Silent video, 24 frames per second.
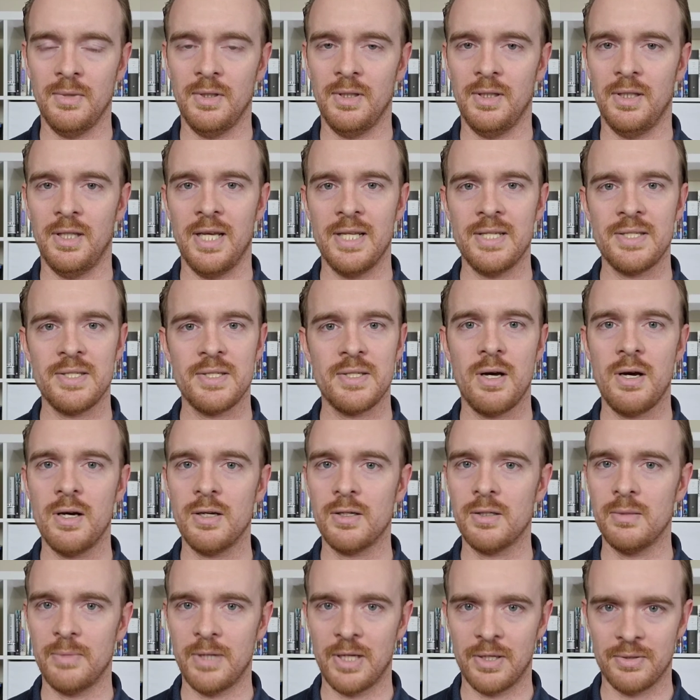Let's
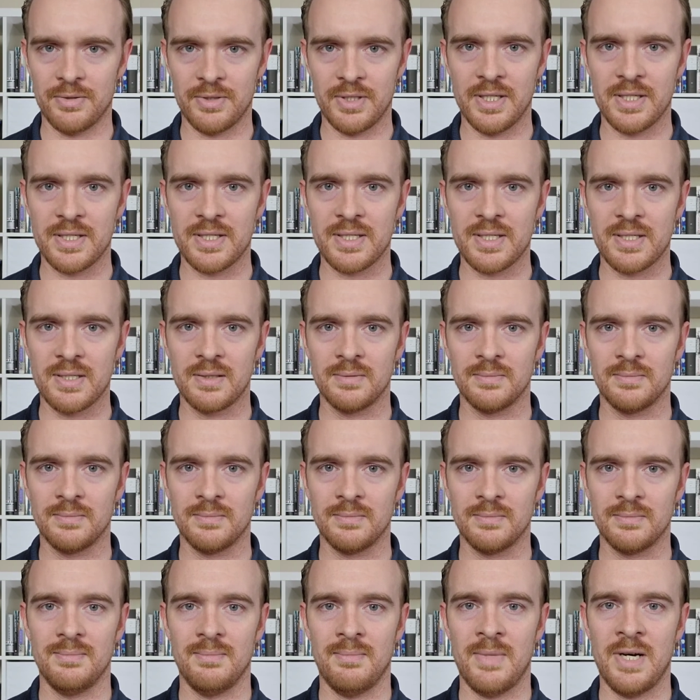talk about this.
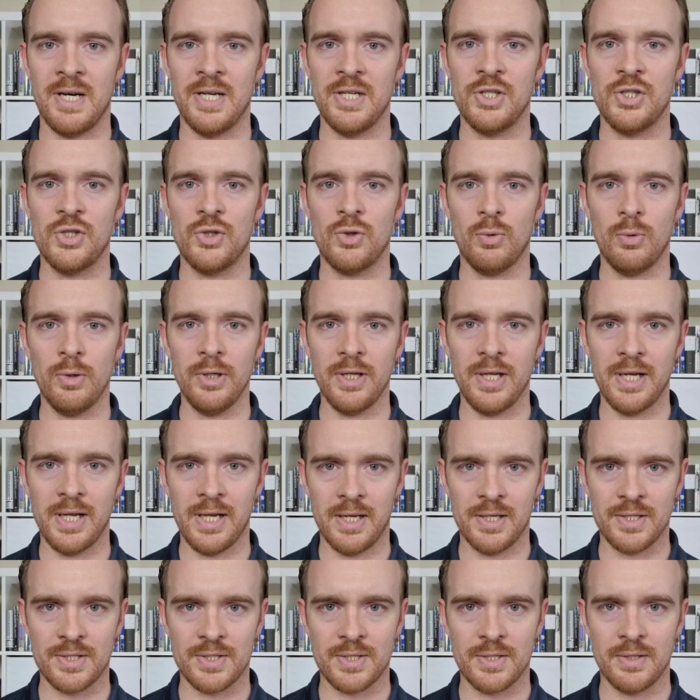My short
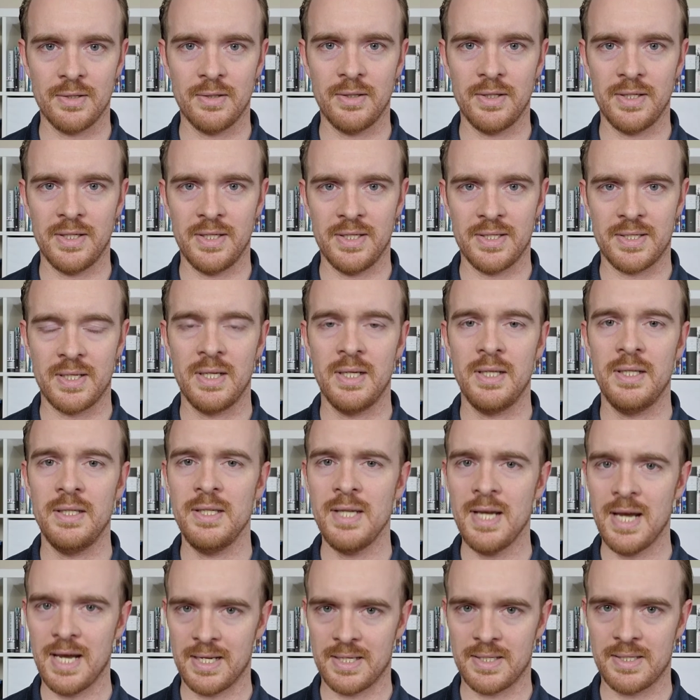answer is
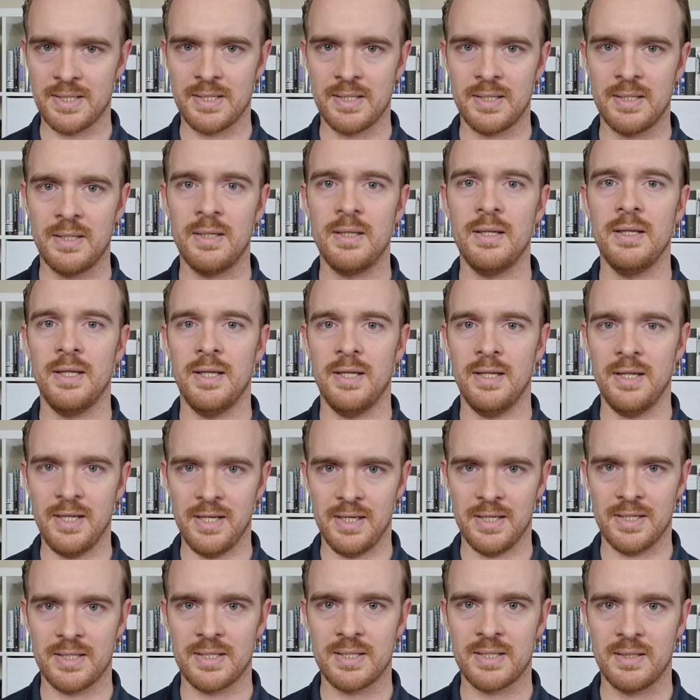yes, it
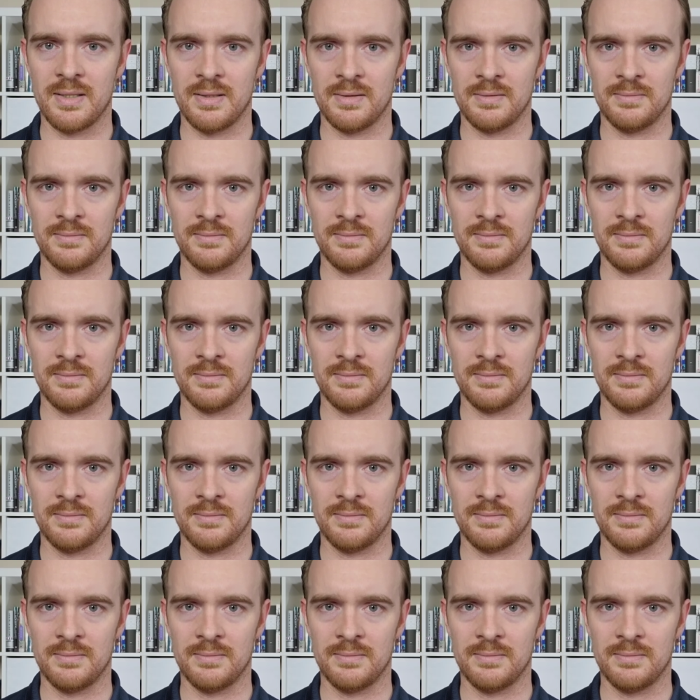is.